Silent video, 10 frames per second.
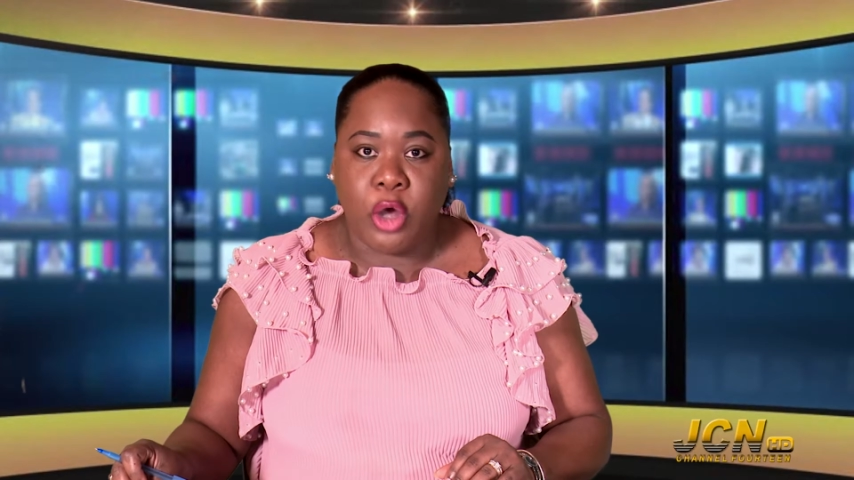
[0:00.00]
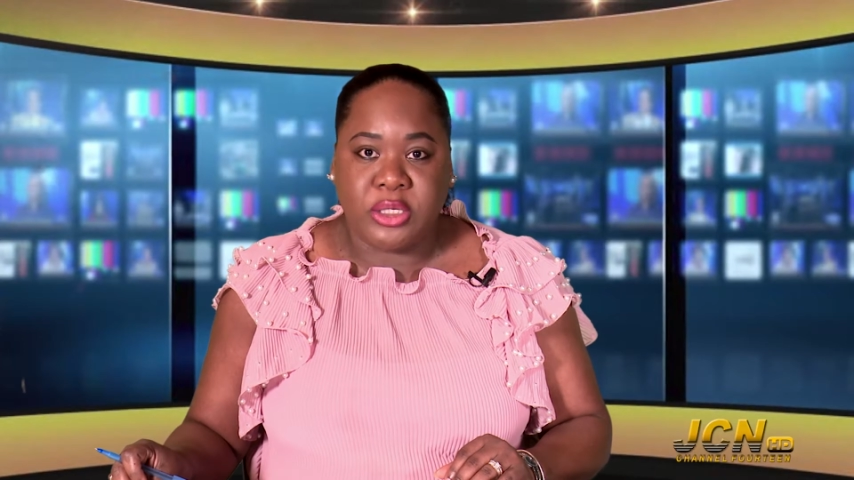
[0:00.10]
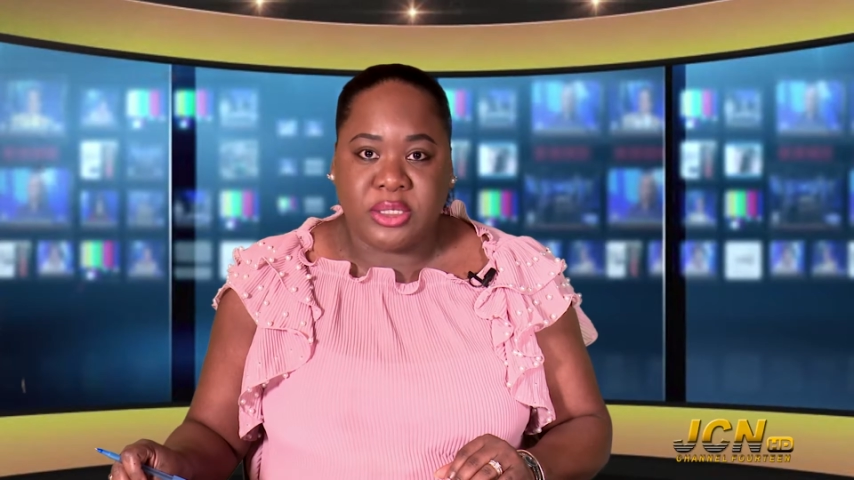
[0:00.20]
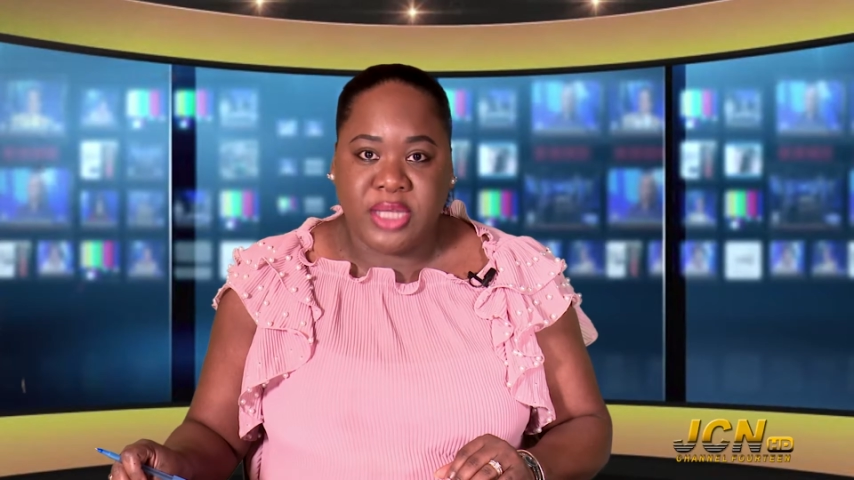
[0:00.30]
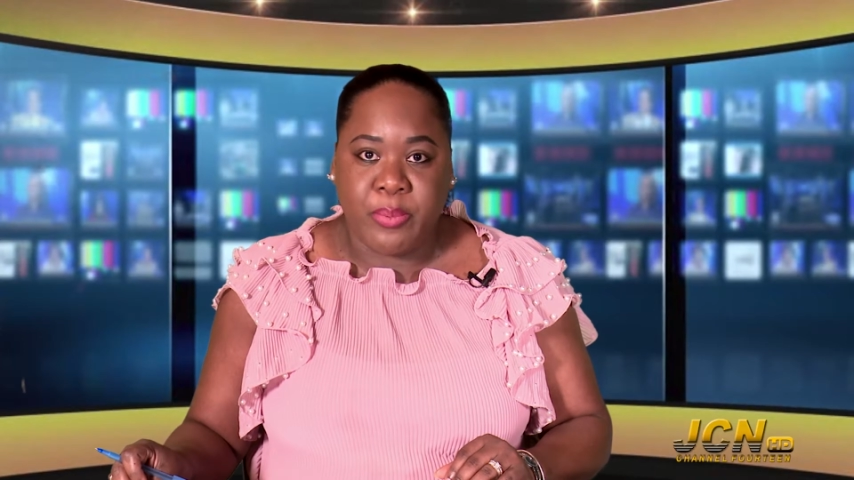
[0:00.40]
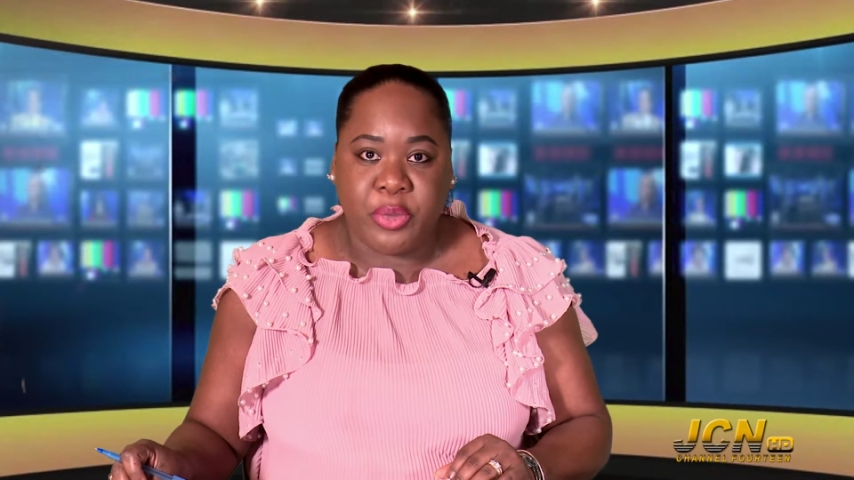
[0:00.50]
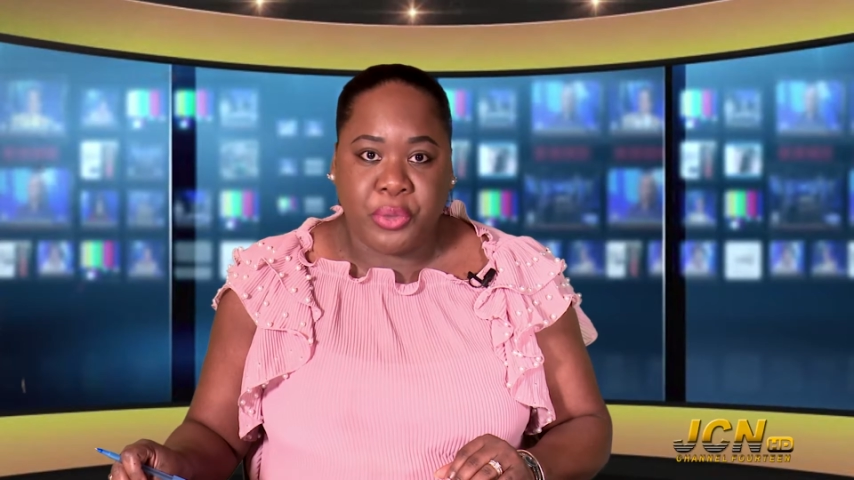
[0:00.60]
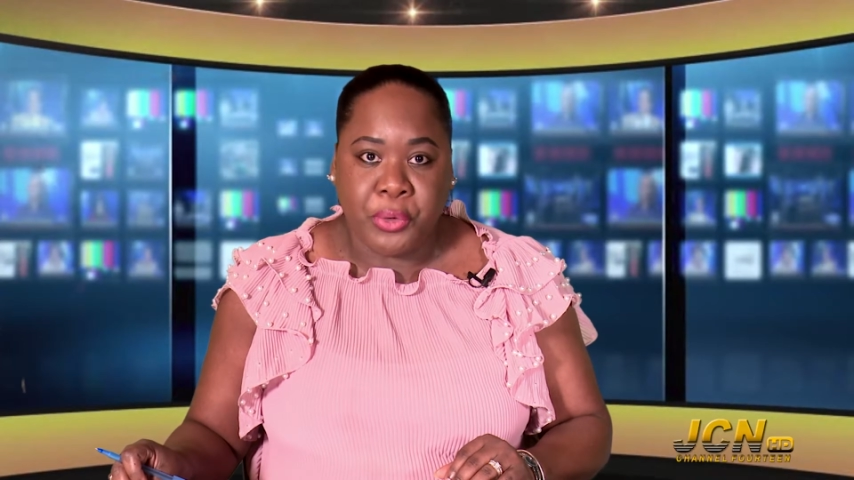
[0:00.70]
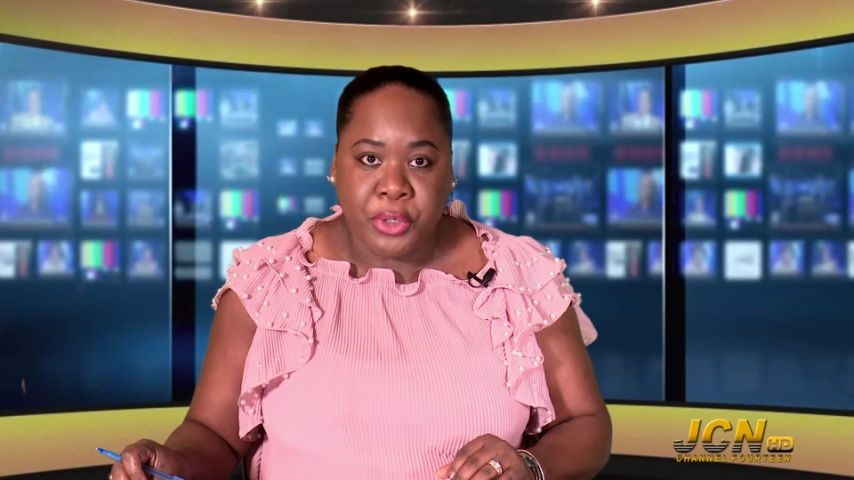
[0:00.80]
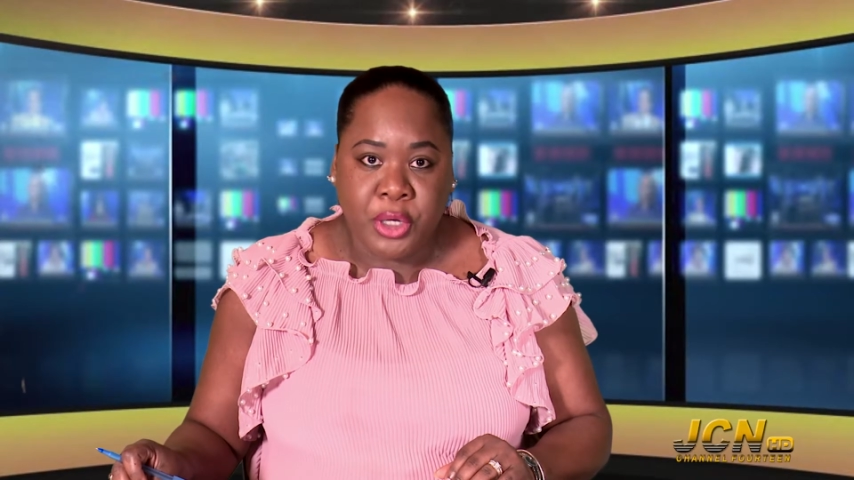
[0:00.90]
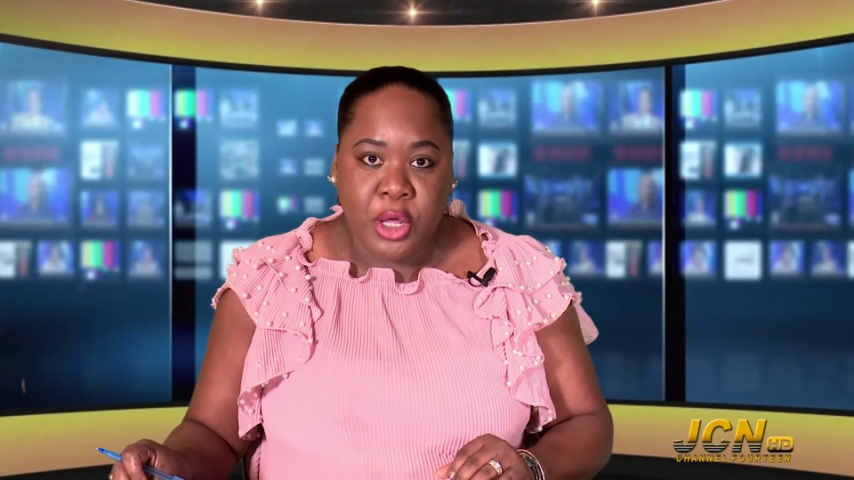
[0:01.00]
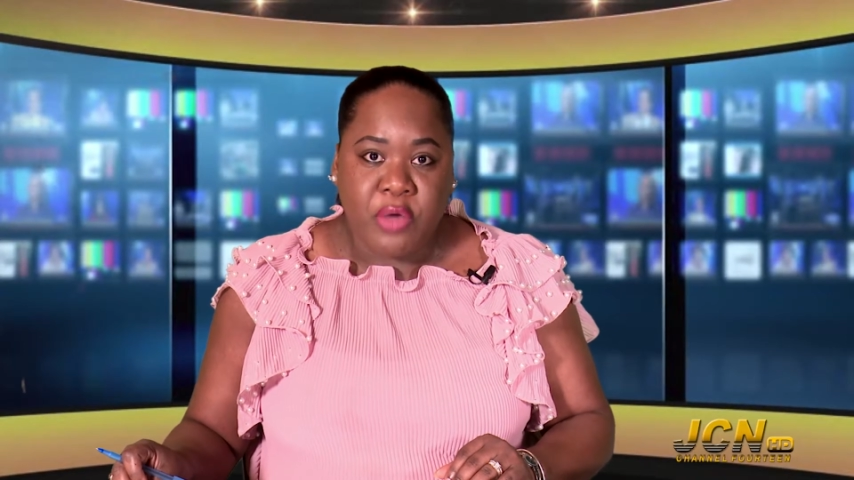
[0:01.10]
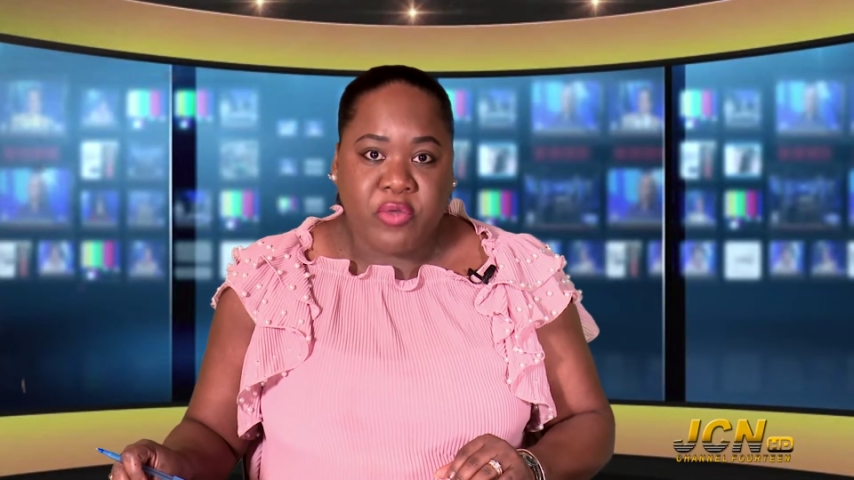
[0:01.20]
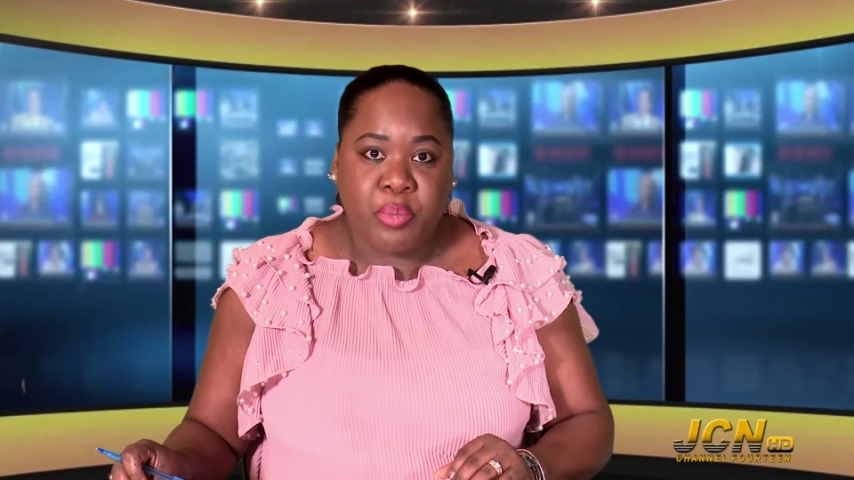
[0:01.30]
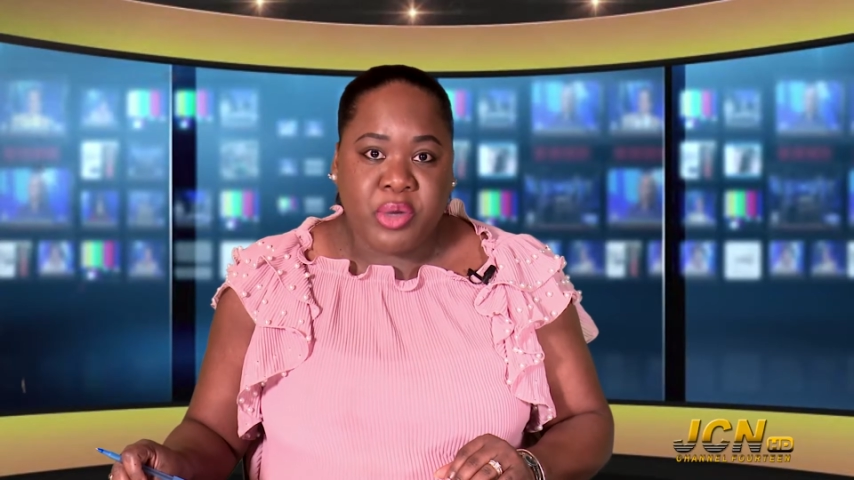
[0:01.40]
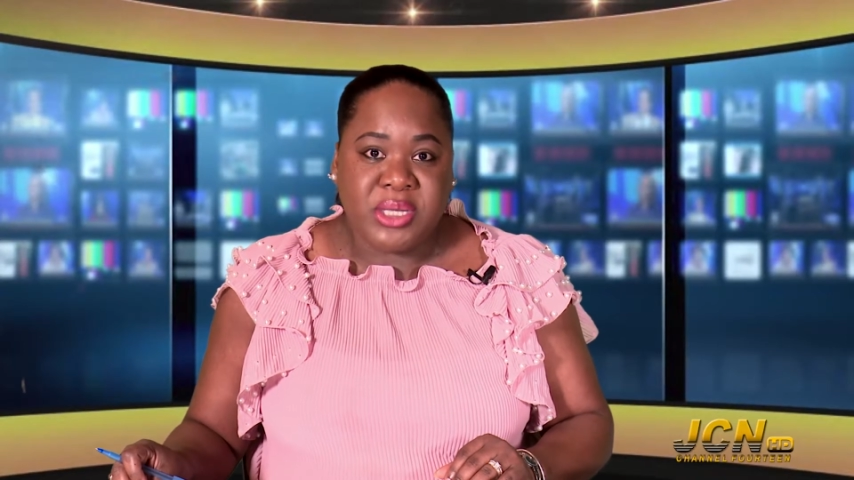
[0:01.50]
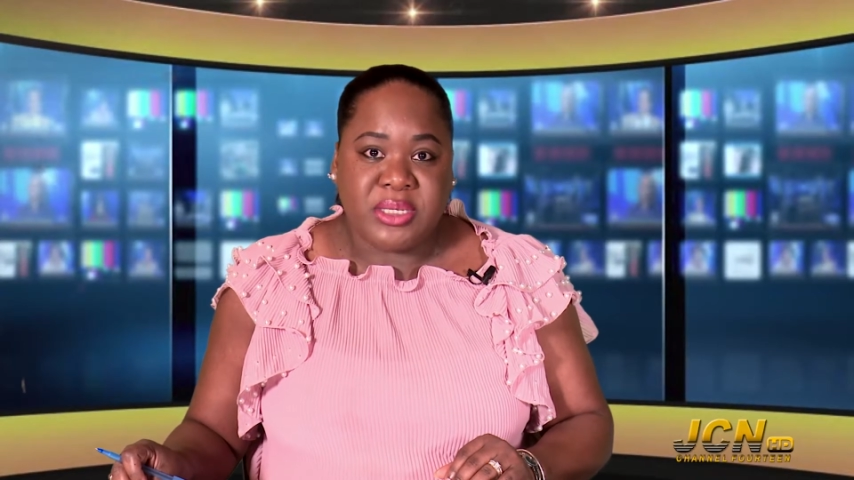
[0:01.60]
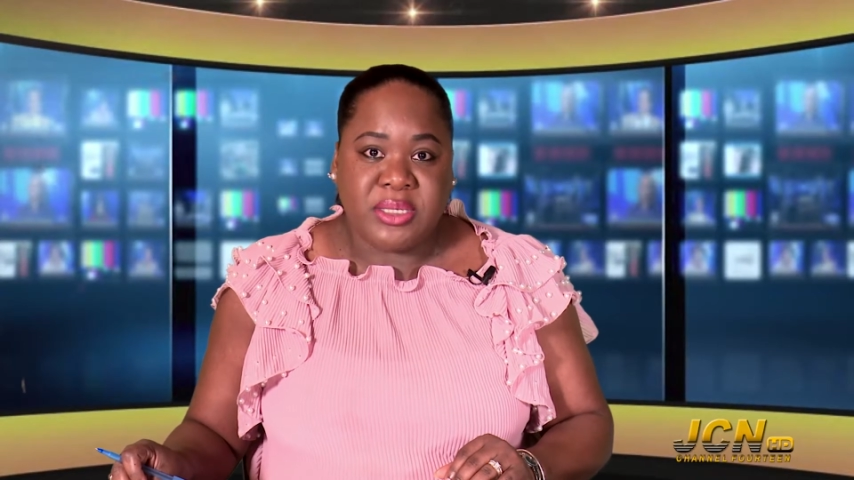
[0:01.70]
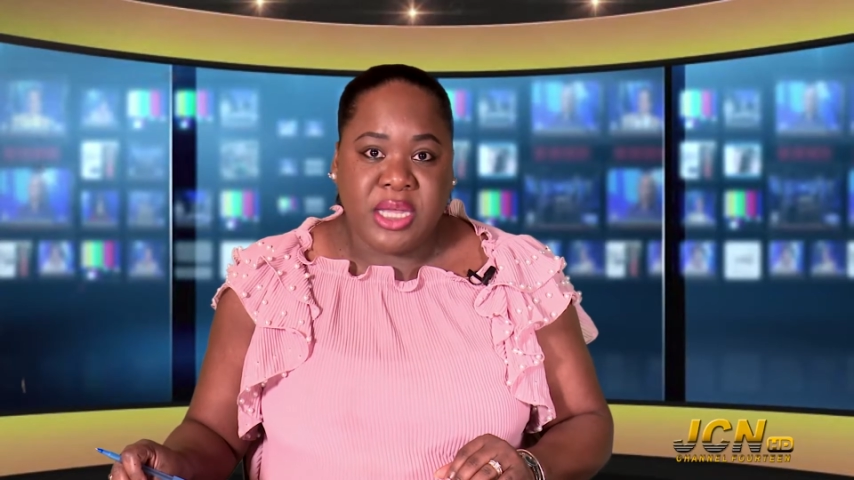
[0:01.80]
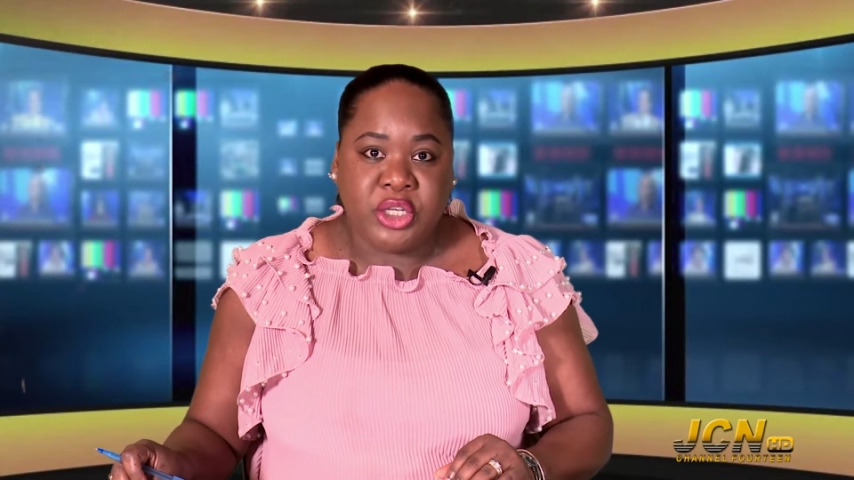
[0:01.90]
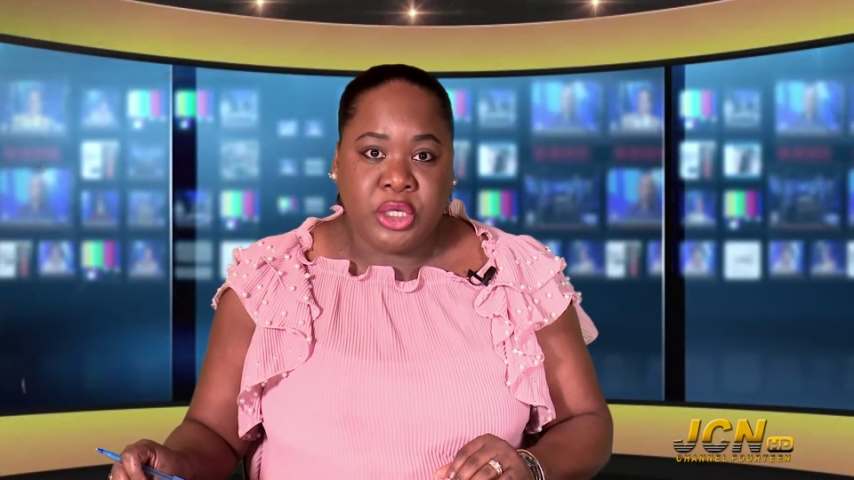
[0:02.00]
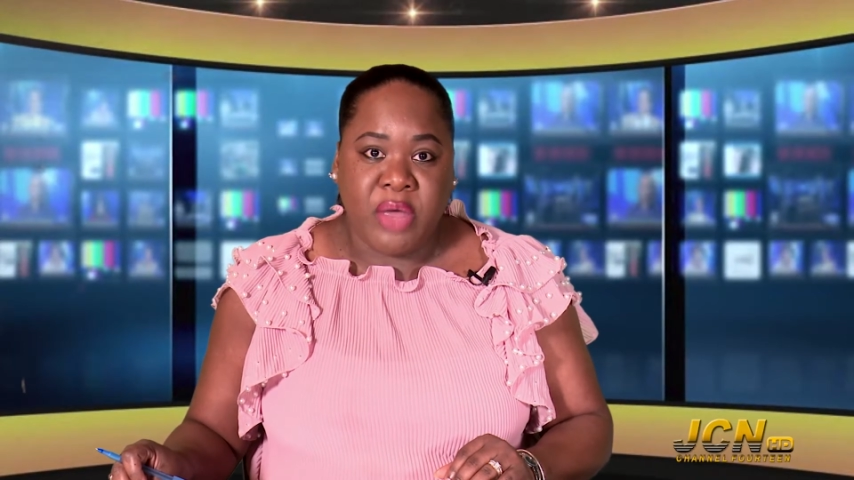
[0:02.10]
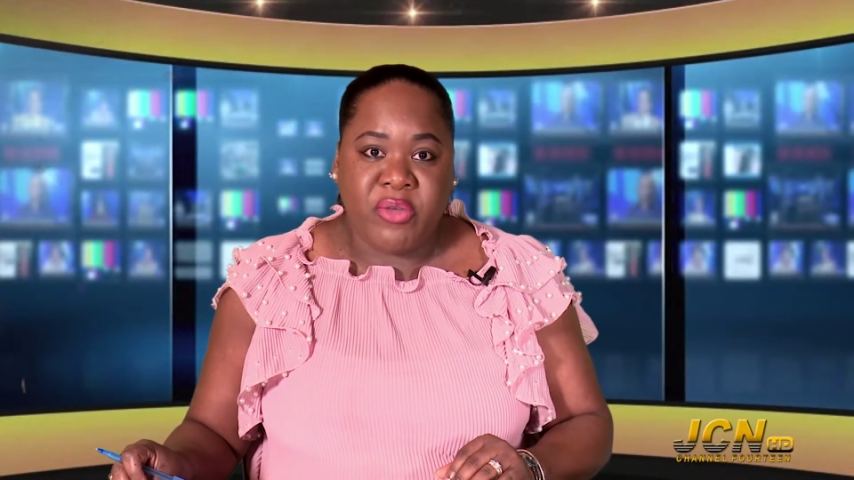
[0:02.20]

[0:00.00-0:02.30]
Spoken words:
on December 3rd for presentation